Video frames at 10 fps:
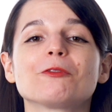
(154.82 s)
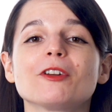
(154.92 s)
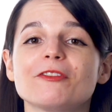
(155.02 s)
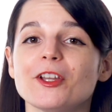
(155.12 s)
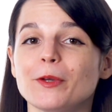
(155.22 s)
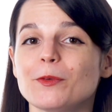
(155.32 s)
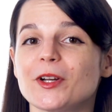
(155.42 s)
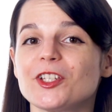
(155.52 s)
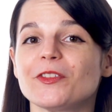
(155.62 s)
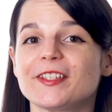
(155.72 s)
Reviewing
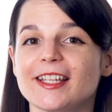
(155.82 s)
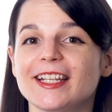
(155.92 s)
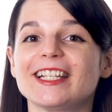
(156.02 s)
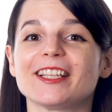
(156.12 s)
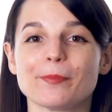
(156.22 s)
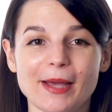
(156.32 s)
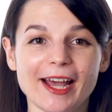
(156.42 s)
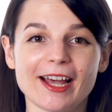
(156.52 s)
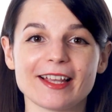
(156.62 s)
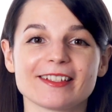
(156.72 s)
what you've studied in the
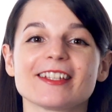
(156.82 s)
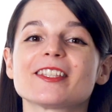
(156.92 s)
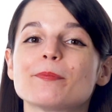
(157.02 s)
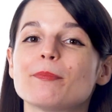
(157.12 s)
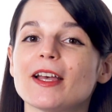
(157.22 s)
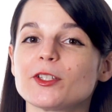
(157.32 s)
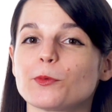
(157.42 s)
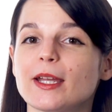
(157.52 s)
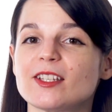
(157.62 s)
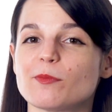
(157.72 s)
past is the best
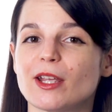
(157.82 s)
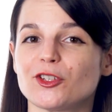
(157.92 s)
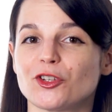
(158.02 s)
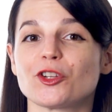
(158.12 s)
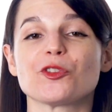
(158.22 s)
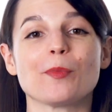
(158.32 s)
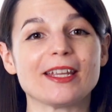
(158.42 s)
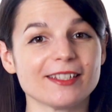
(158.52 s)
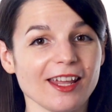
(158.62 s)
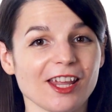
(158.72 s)
way to make sure you
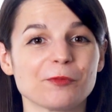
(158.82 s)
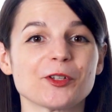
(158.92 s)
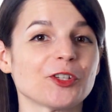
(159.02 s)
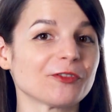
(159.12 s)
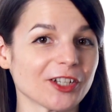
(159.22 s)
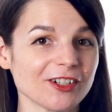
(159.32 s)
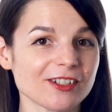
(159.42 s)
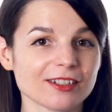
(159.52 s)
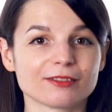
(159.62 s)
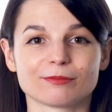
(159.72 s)
maintain what you've learned.